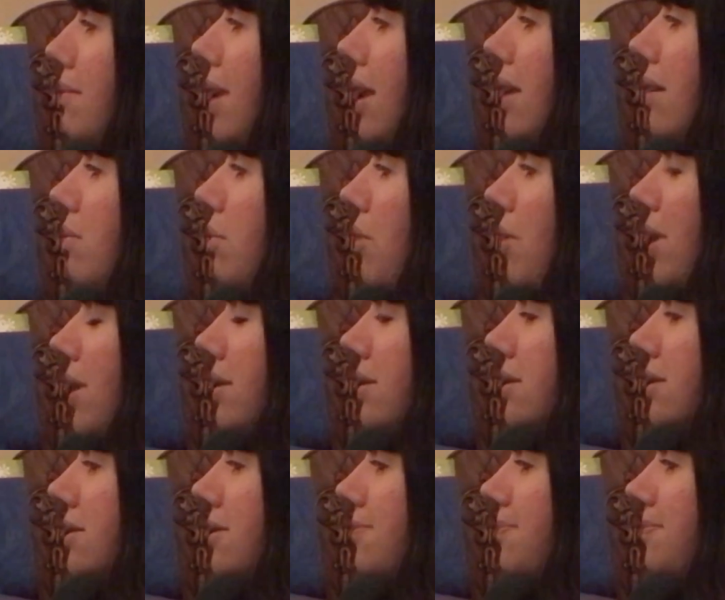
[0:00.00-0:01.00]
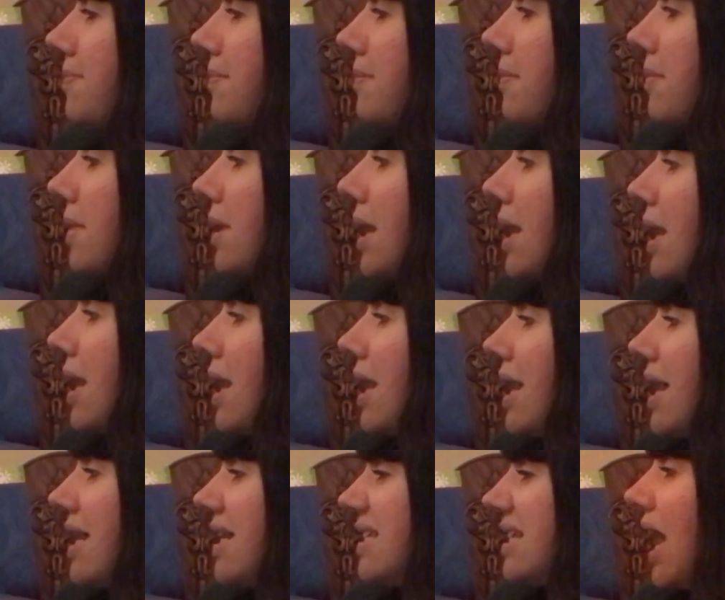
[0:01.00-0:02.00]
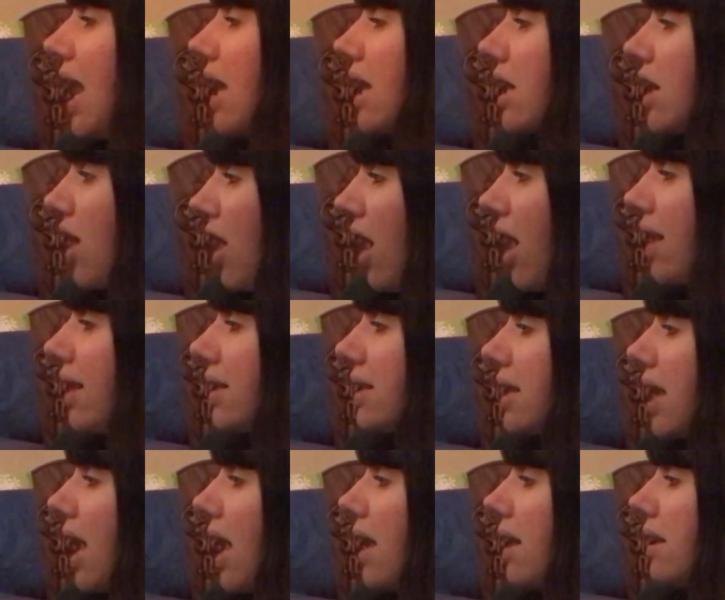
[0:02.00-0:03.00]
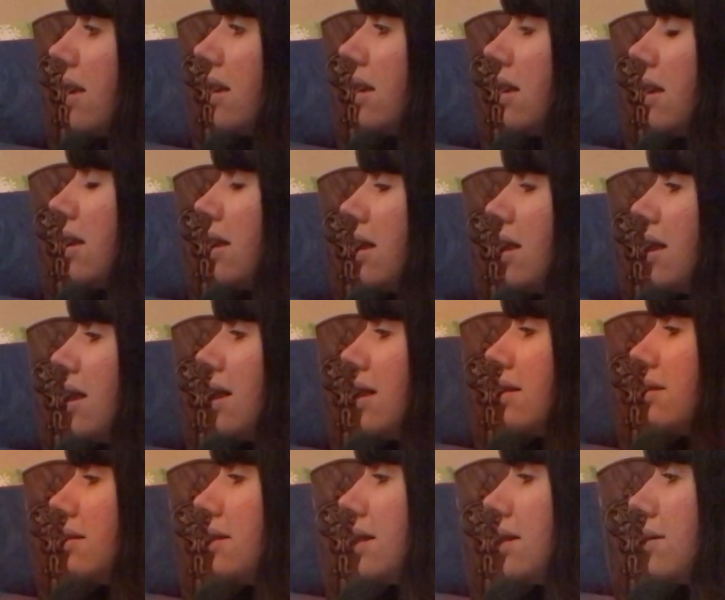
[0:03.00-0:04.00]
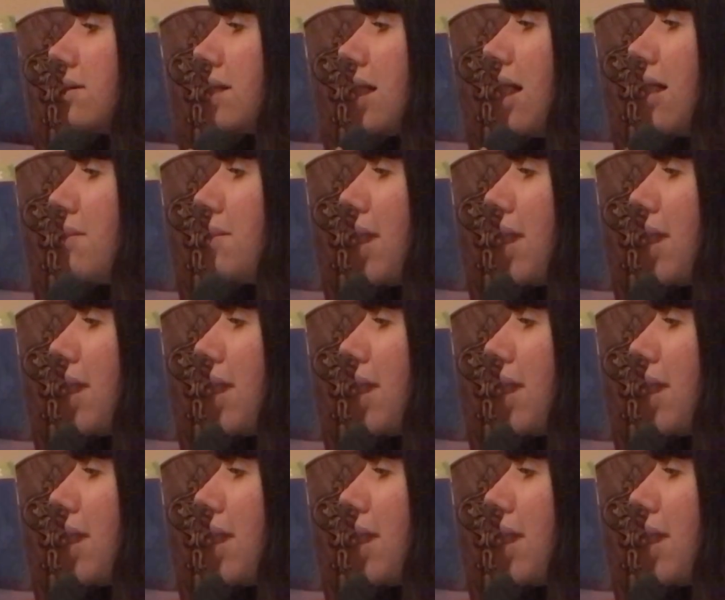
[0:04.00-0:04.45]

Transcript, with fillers: many points. Is that God again? Little Cub